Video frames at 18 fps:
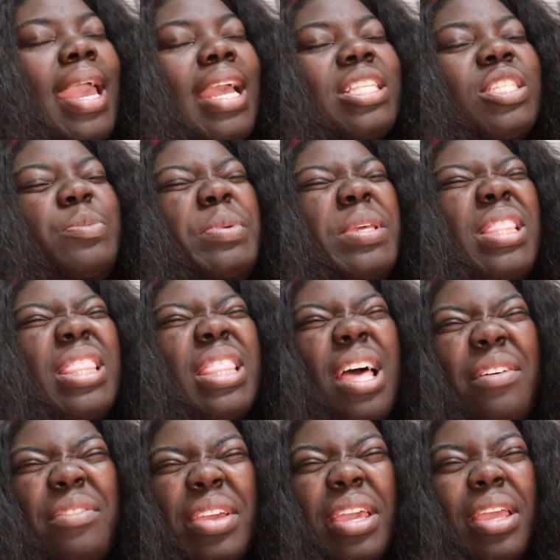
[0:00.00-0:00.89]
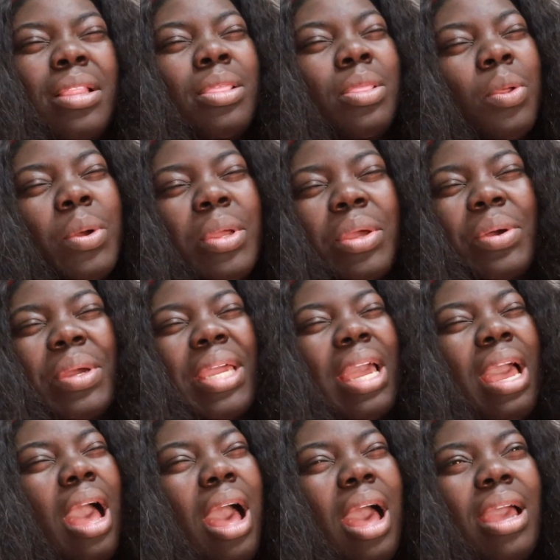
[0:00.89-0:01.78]
and to be loving and loyal
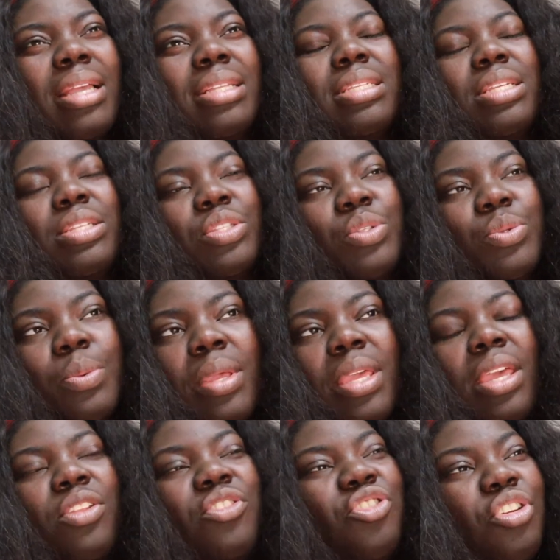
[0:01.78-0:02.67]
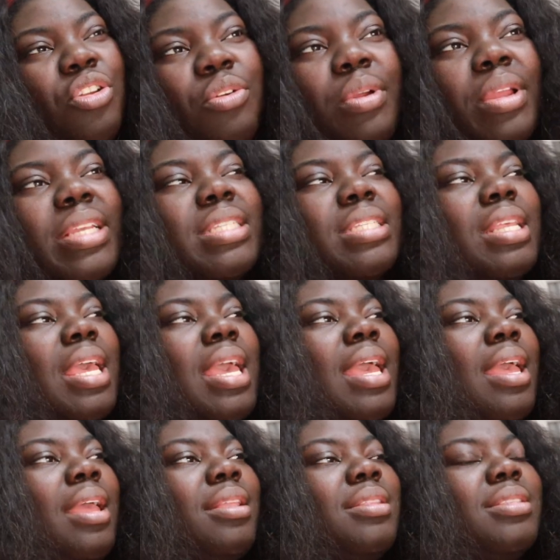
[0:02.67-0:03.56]
and kind and sweet and generous
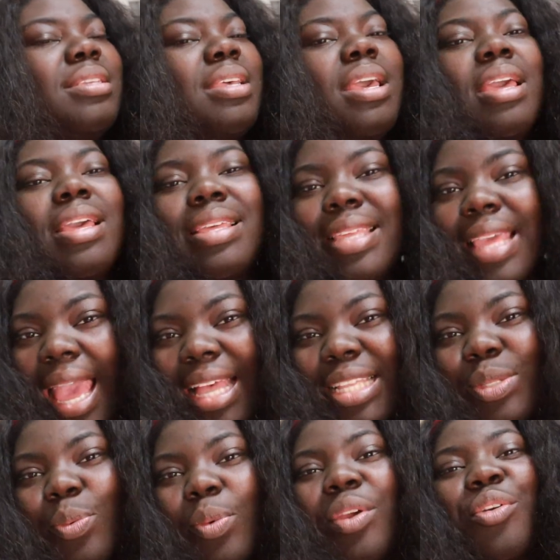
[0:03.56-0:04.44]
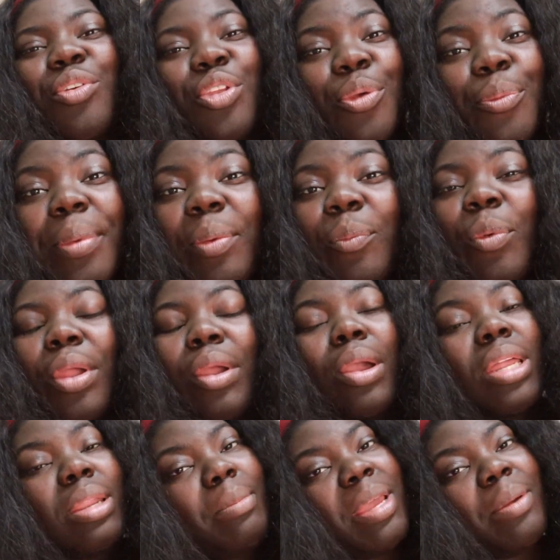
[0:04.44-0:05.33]
and yes we are human we
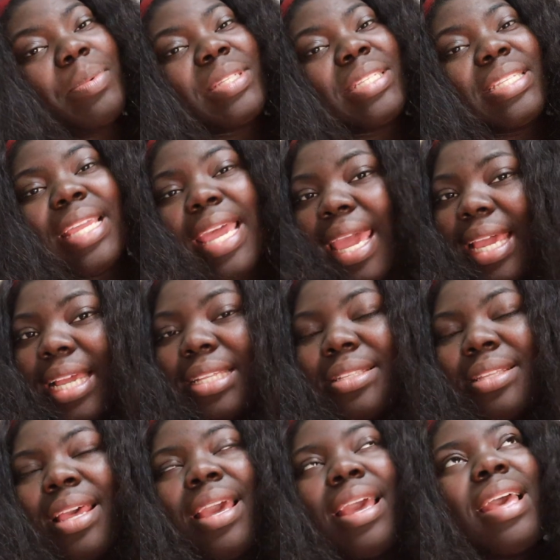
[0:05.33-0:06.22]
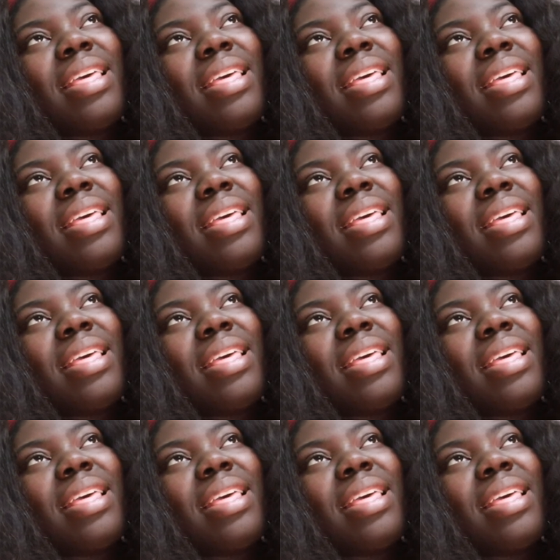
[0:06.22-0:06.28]
are going to make mistakes